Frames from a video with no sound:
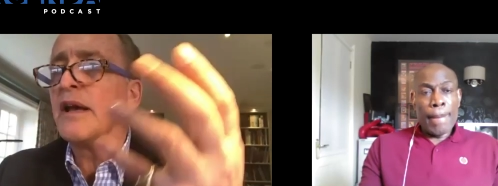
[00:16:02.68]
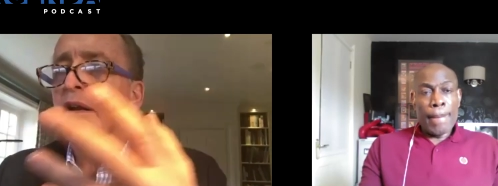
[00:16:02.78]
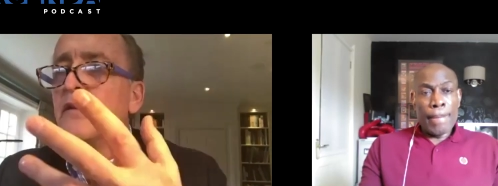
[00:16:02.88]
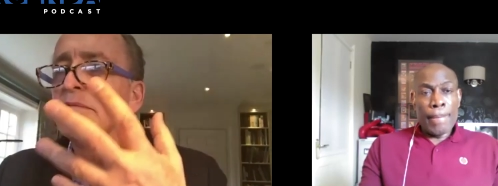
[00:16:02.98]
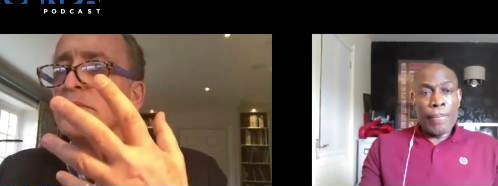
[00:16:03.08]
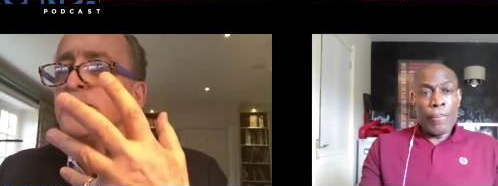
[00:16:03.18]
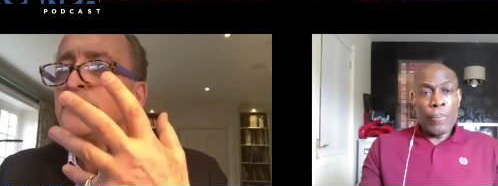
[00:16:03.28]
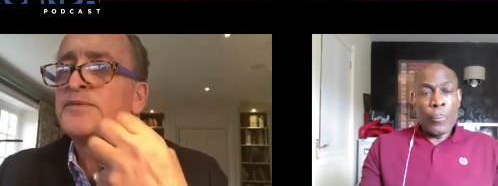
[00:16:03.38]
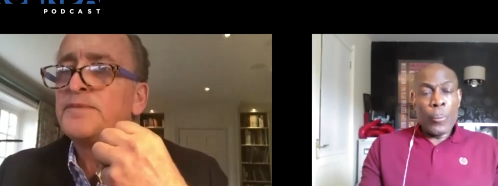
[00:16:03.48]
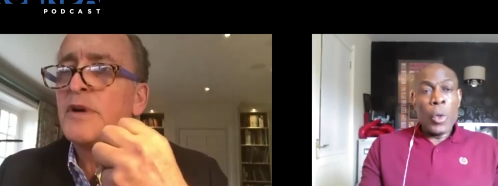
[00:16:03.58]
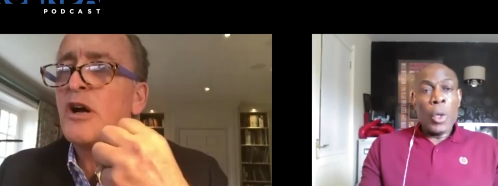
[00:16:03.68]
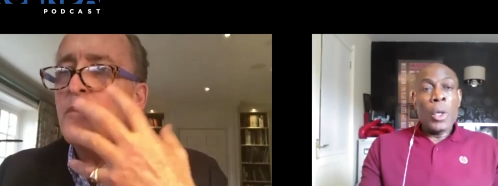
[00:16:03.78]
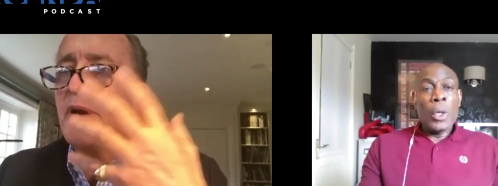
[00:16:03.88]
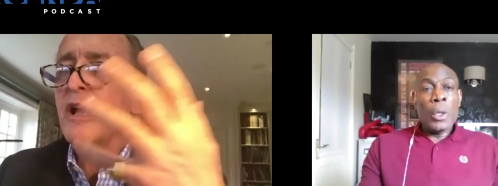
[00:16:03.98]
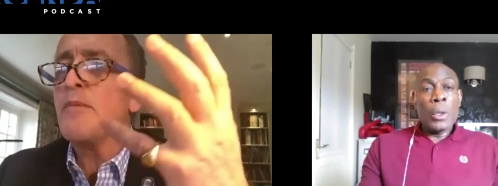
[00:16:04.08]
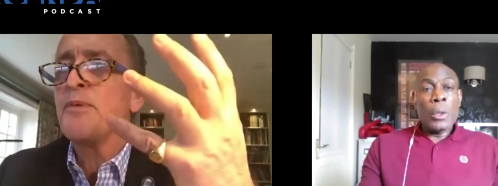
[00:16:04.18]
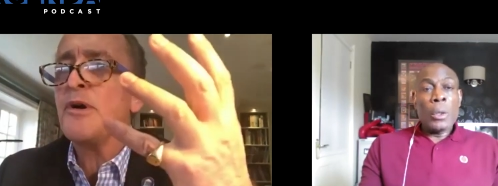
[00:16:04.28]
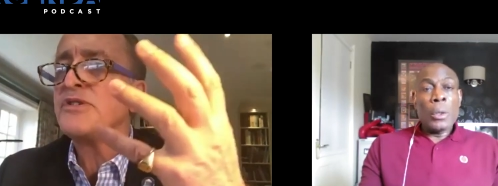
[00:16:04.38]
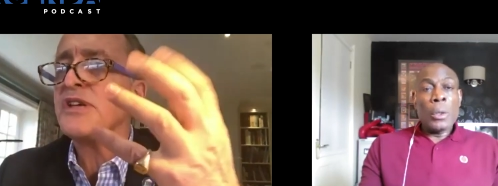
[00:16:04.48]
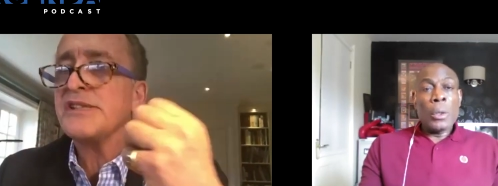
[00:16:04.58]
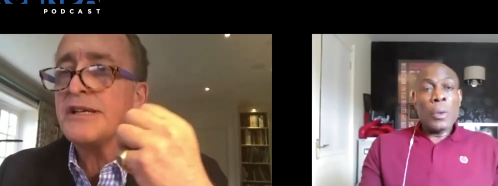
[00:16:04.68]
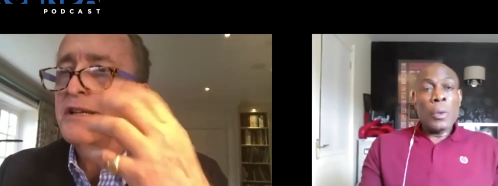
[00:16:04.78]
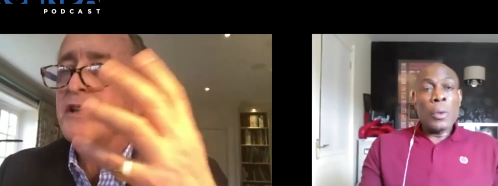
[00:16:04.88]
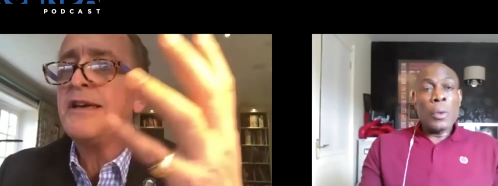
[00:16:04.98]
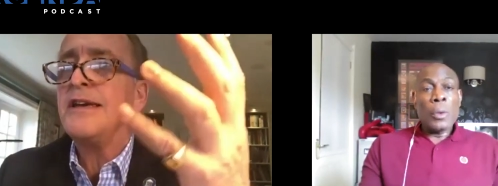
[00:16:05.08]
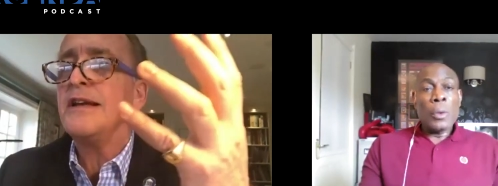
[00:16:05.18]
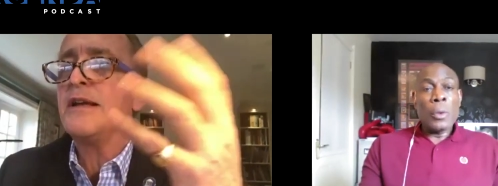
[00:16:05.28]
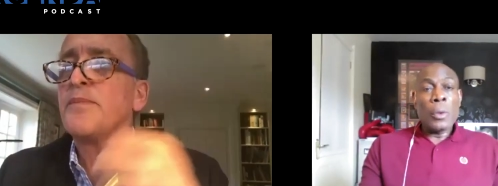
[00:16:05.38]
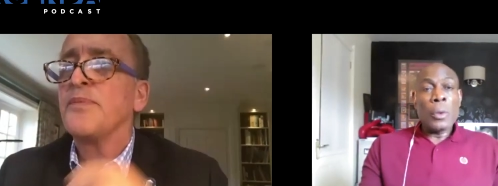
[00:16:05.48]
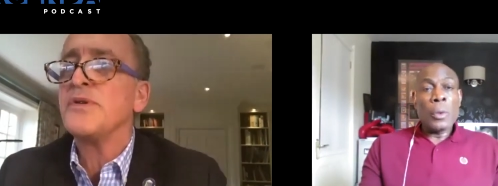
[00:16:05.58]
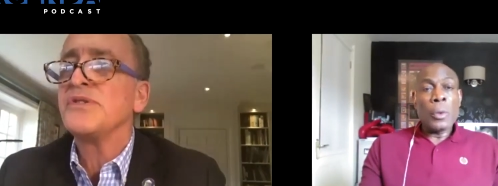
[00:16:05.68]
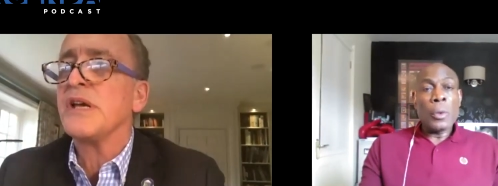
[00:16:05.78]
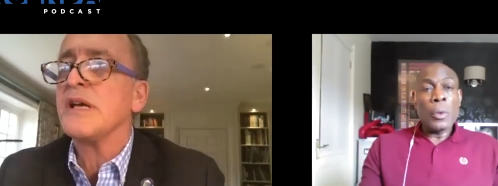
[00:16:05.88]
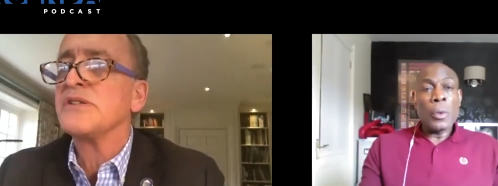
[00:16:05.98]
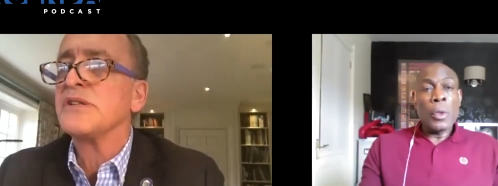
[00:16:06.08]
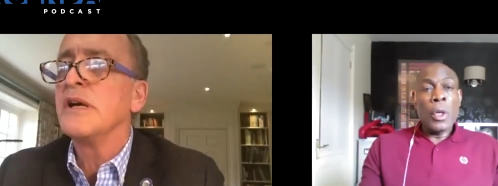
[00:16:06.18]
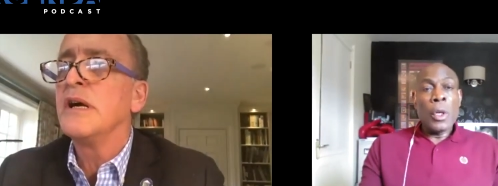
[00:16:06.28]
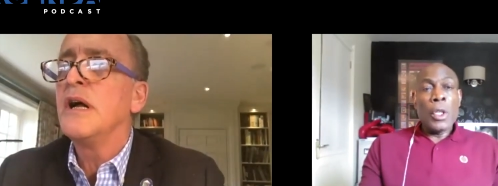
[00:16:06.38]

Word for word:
Speaker 1: and opening up process and the healing process.